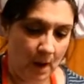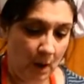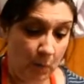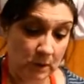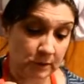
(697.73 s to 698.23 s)

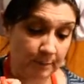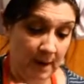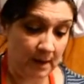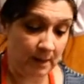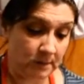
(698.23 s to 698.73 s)
I wasn't
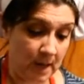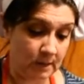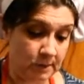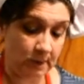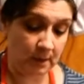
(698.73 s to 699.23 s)
paying
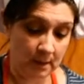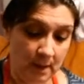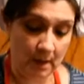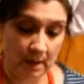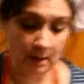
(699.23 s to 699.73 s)
attention
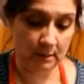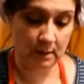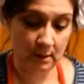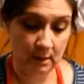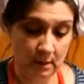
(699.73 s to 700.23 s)
and
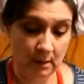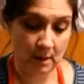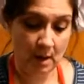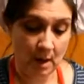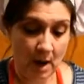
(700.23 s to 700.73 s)

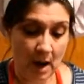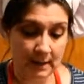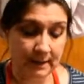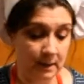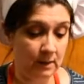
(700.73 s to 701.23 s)

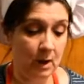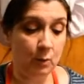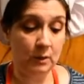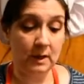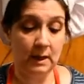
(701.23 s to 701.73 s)
I didn't
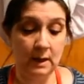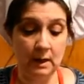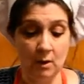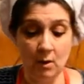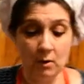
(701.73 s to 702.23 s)
lower the
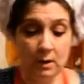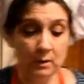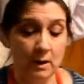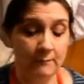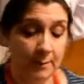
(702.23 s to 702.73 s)
heat early
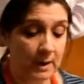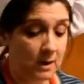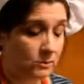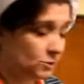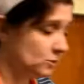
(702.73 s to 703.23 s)
enough, but
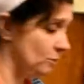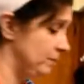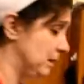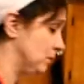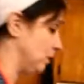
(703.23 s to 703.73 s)
it'll still be